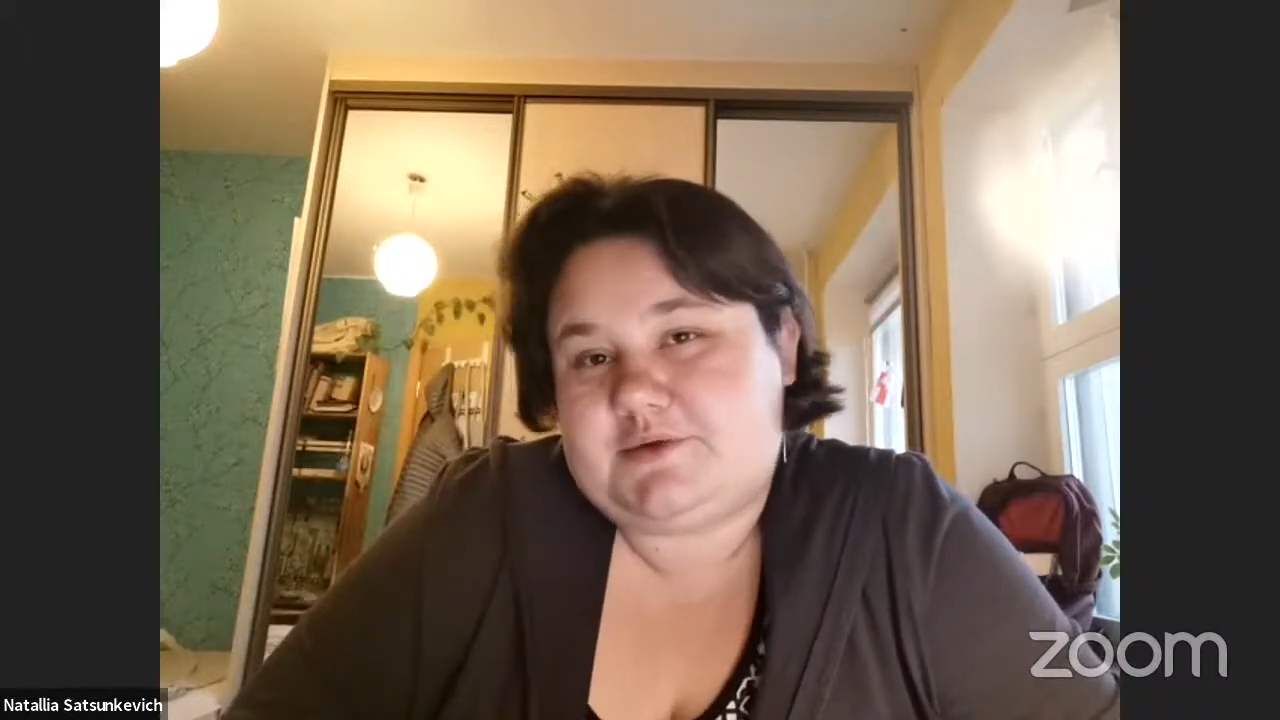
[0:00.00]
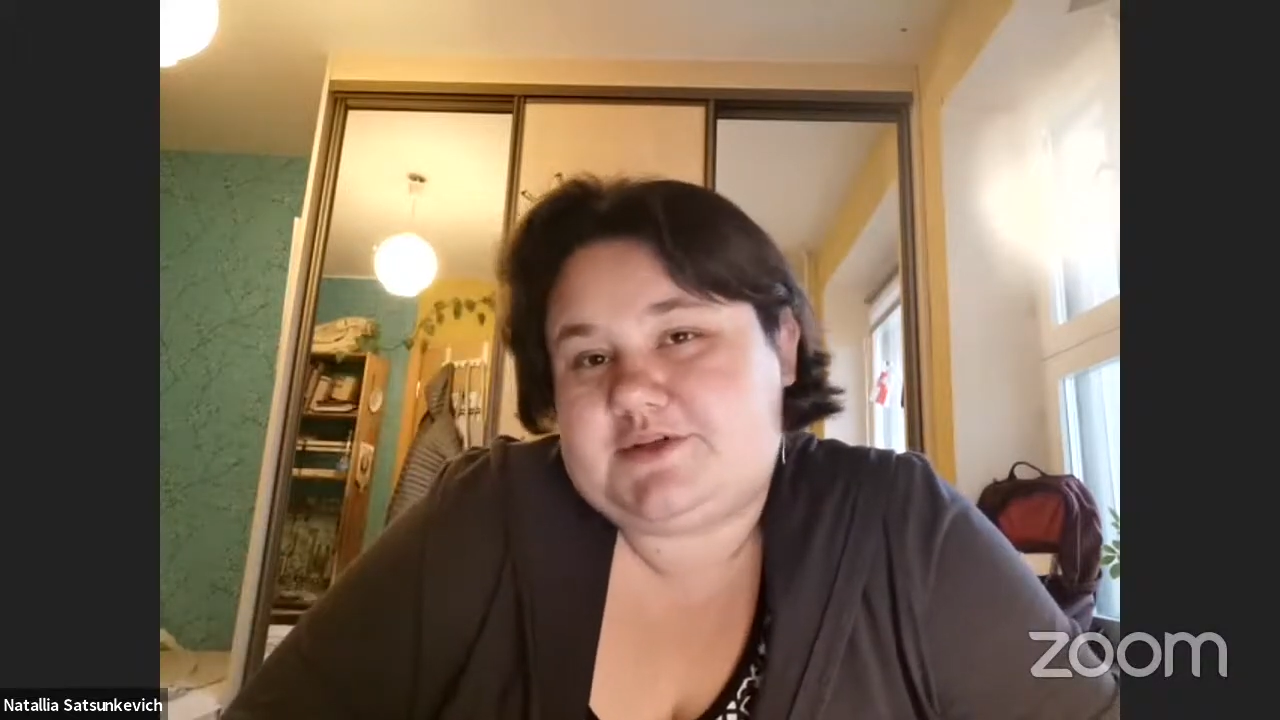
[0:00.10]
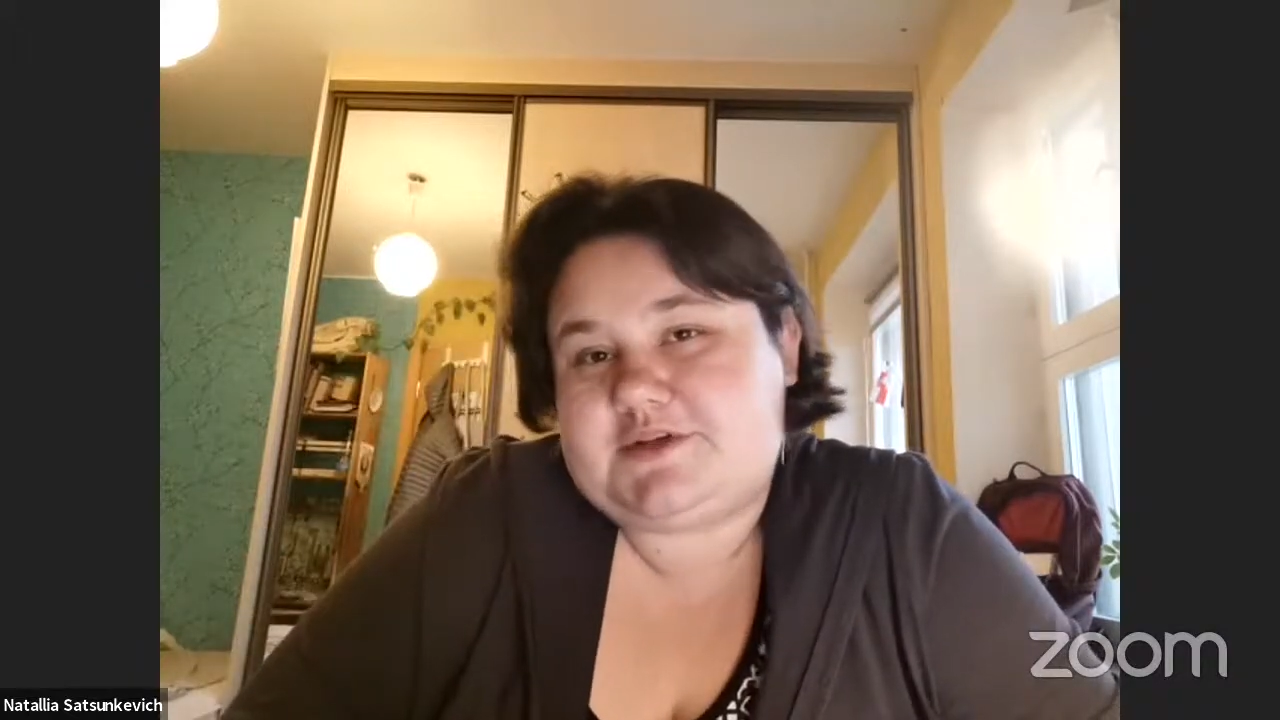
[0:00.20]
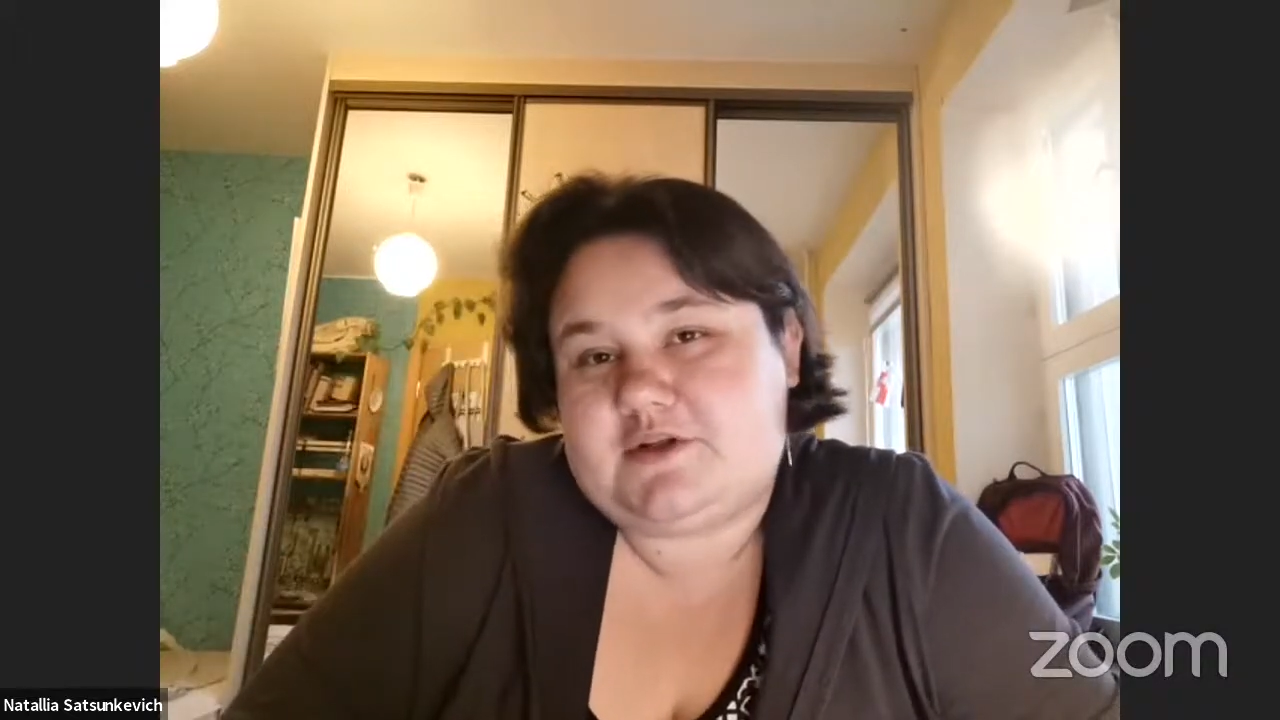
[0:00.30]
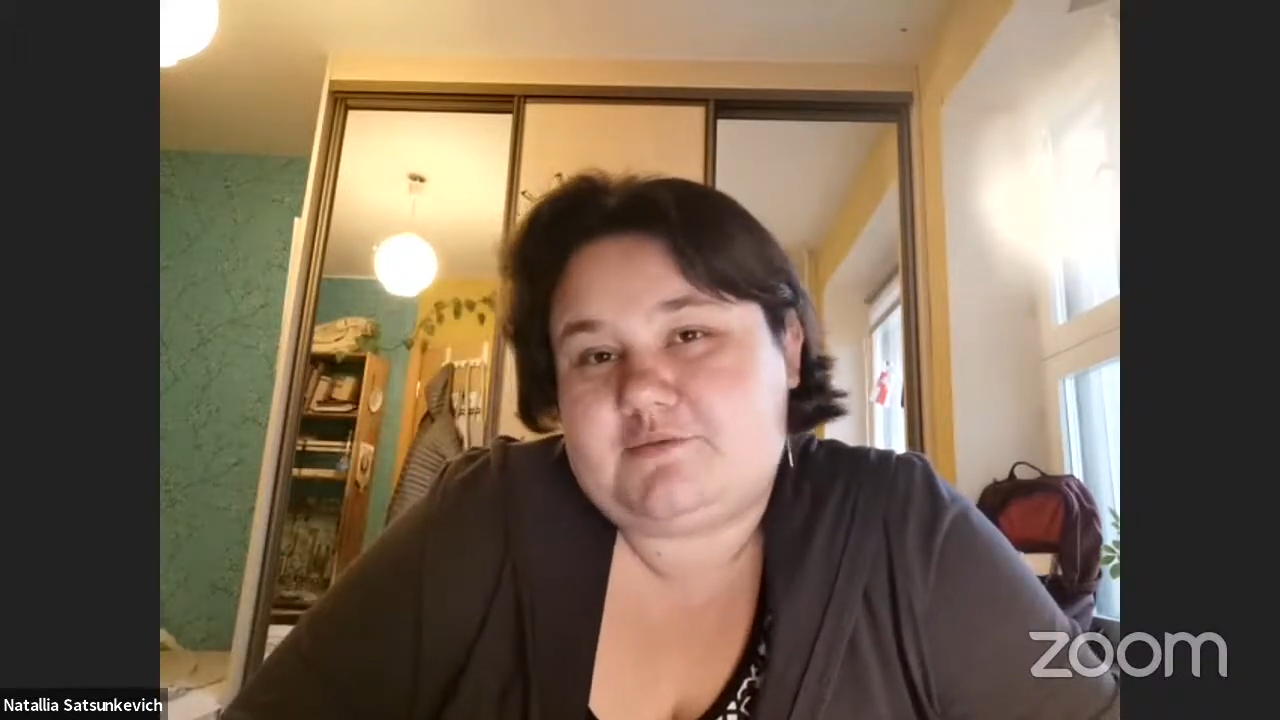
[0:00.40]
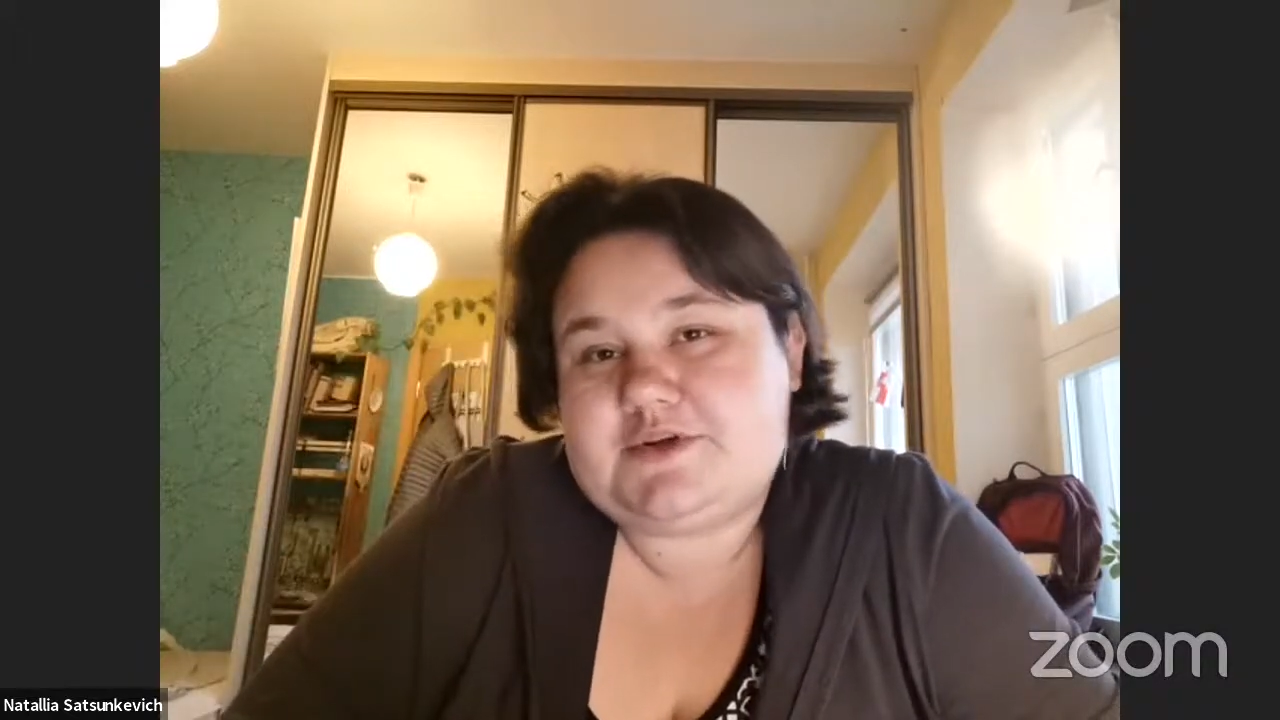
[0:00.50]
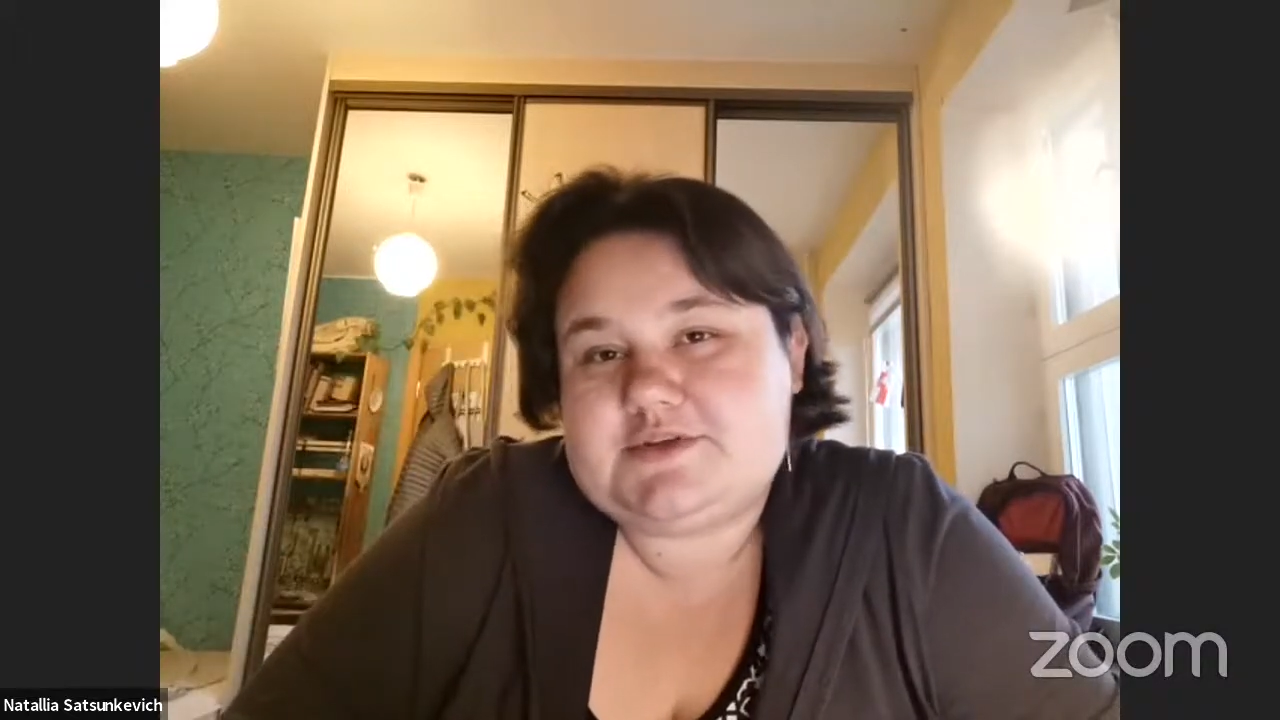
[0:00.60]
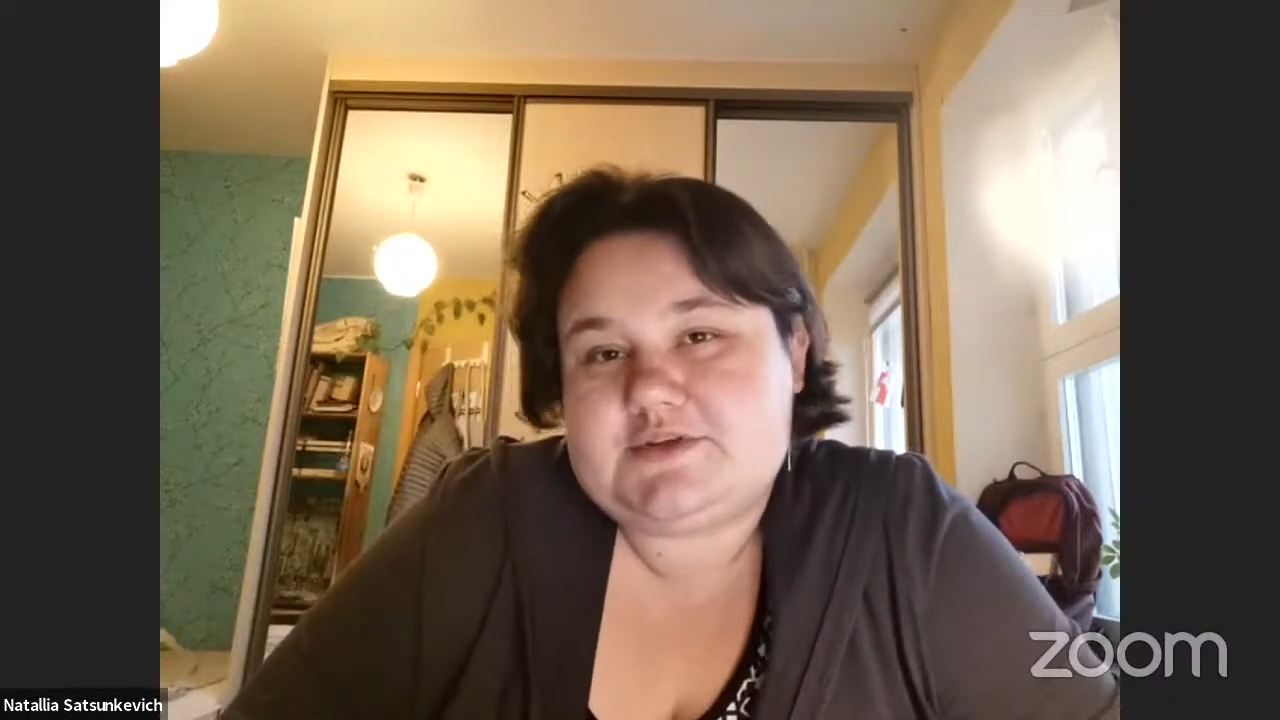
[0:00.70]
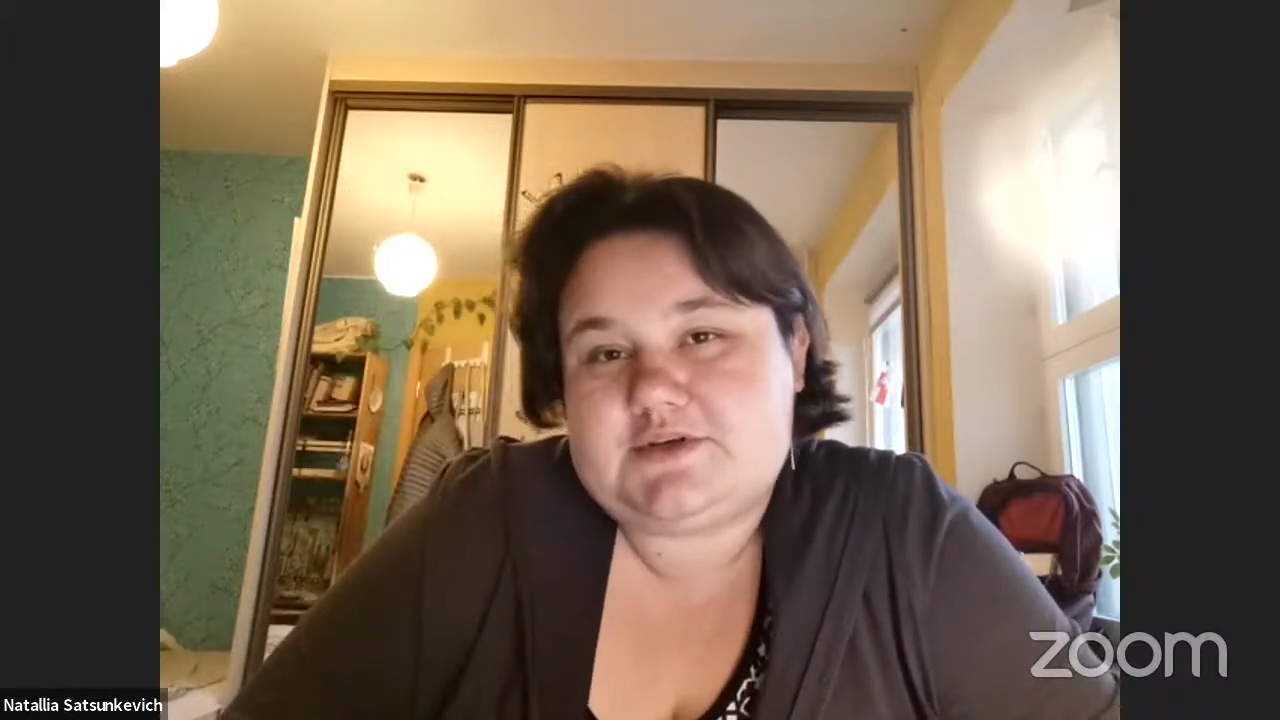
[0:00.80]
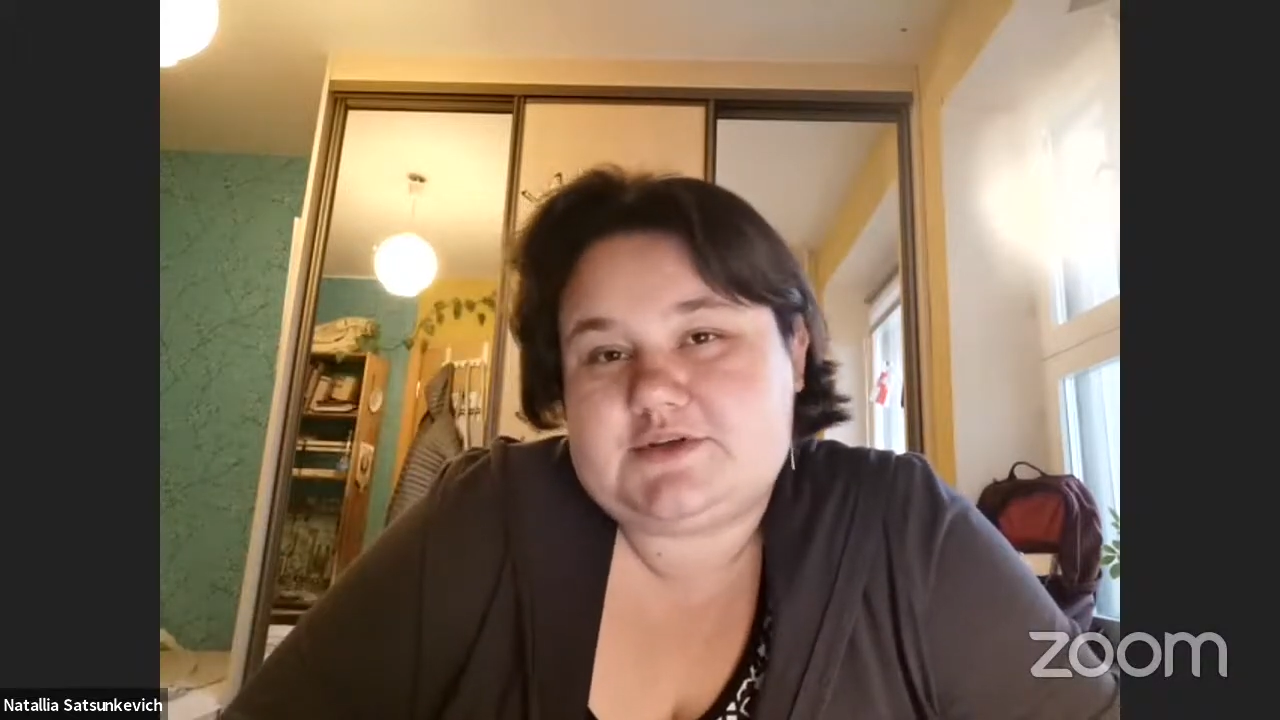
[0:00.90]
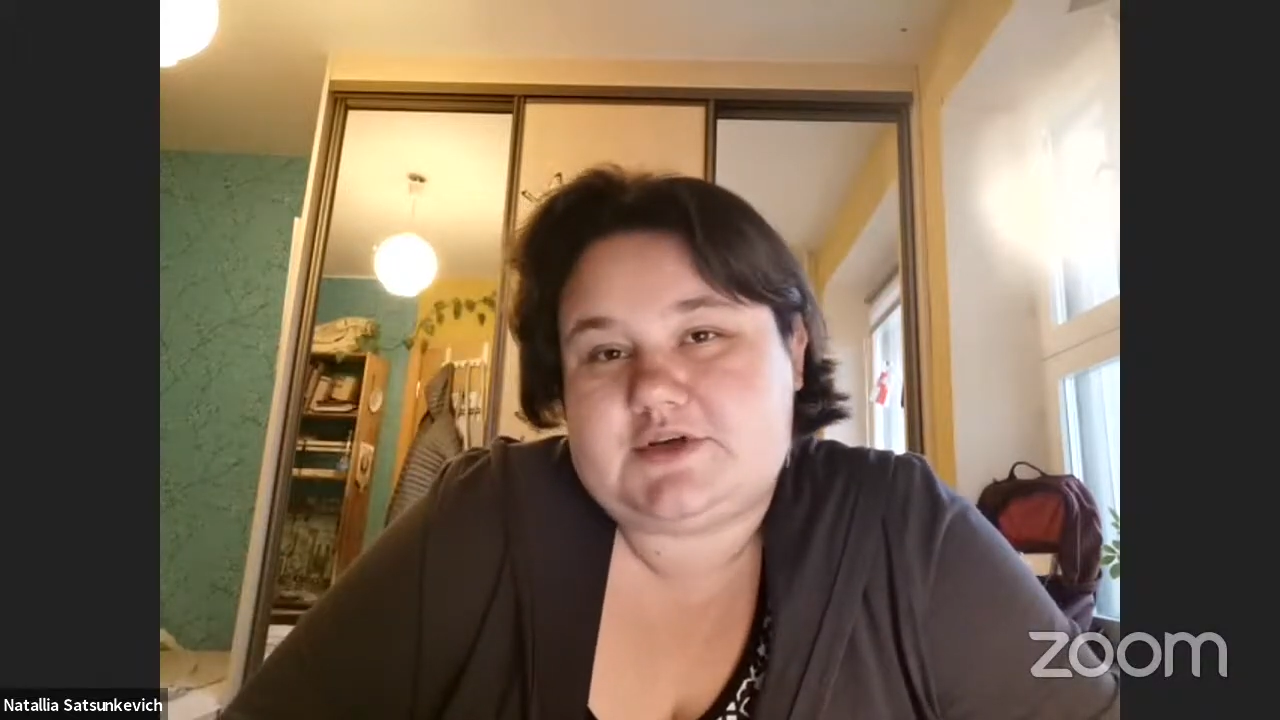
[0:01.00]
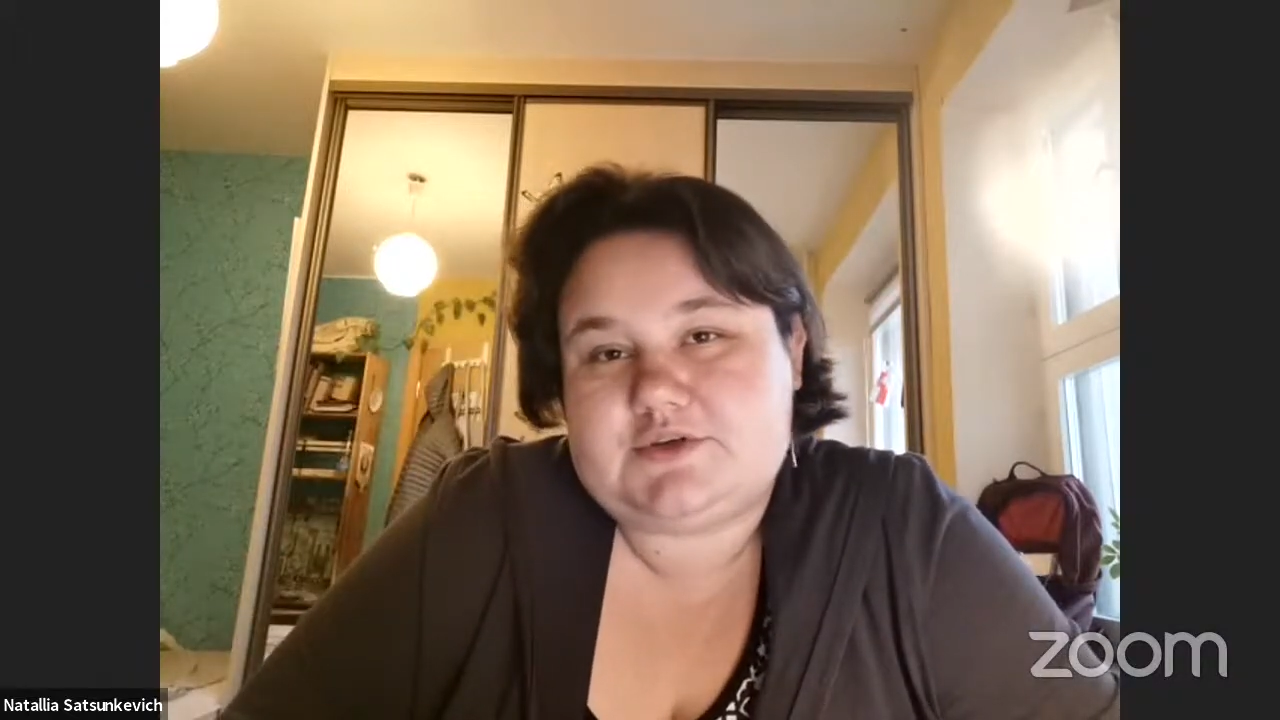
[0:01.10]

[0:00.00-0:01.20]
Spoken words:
political prisoners